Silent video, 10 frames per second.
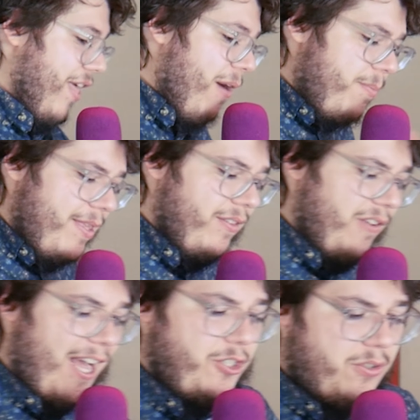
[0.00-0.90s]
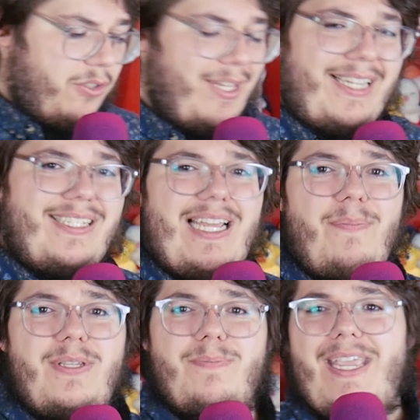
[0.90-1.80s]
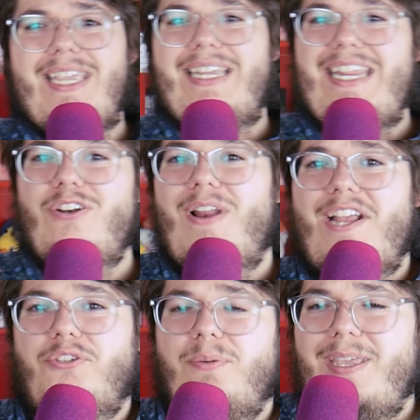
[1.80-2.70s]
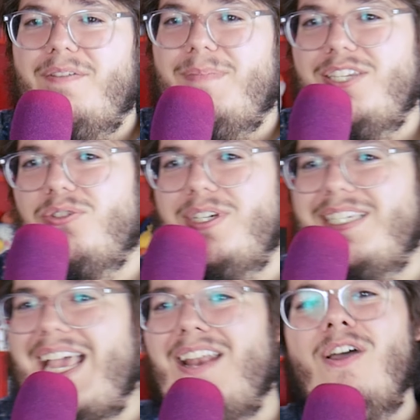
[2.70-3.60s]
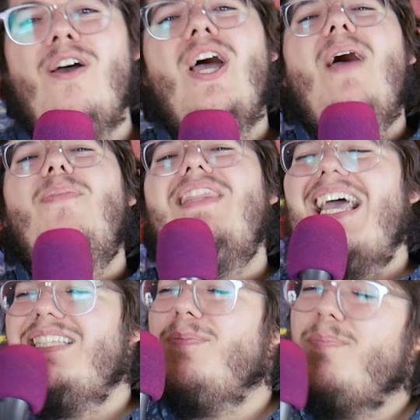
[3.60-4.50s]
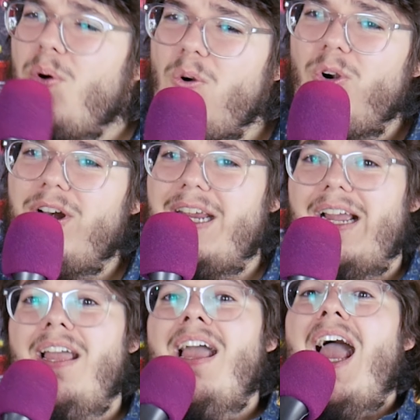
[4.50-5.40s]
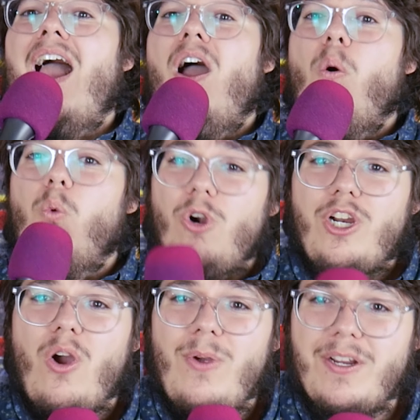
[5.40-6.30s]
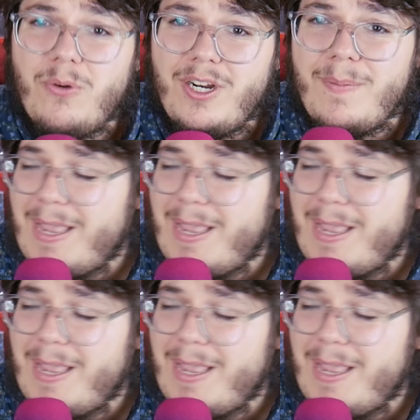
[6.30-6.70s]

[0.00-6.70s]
That would be the logical next step, is making an International Man of Mystery set, but that's boring. We're gonna